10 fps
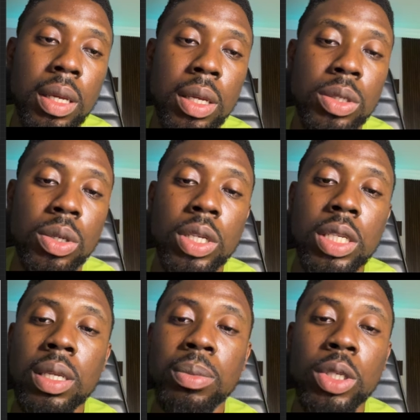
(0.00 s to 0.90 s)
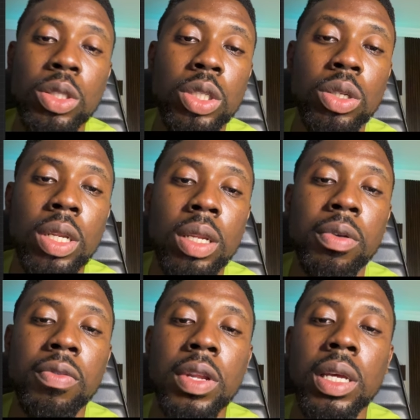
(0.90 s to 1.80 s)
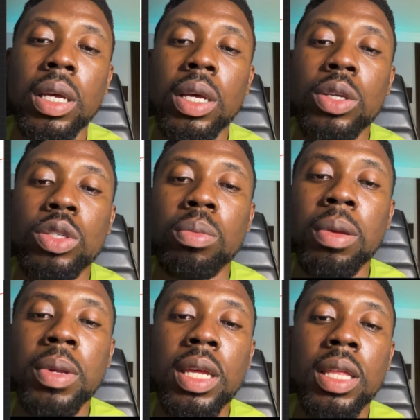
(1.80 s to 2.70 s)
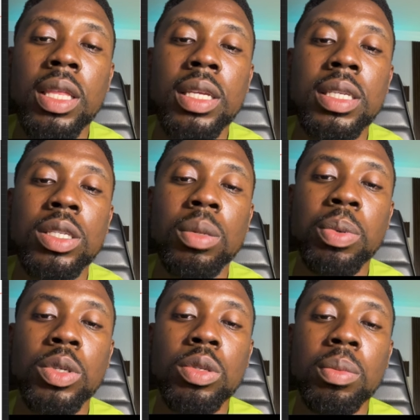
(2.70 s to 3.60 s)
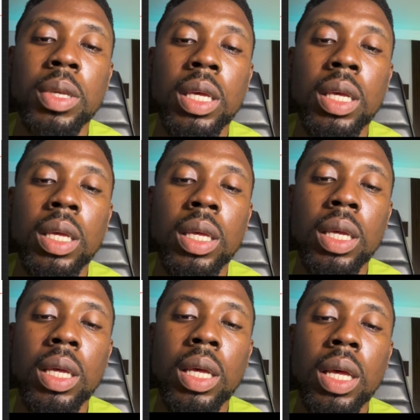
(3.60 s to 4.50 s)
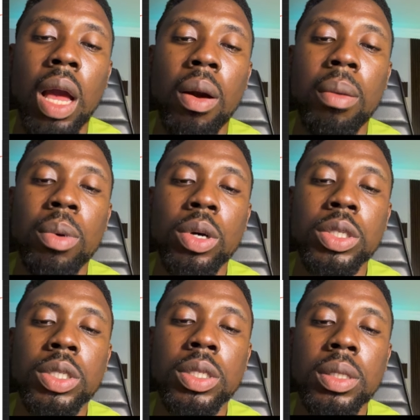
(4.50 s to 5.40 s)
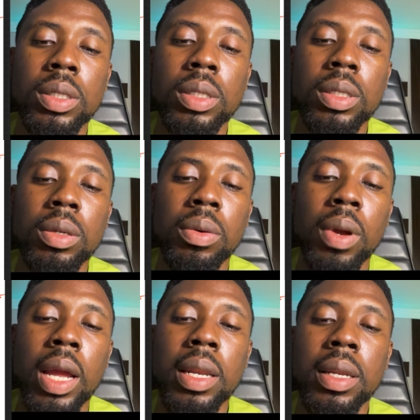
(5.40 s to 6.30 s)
So this, I'm just touching on it briefly. So maybe this is supposed to be our box, right?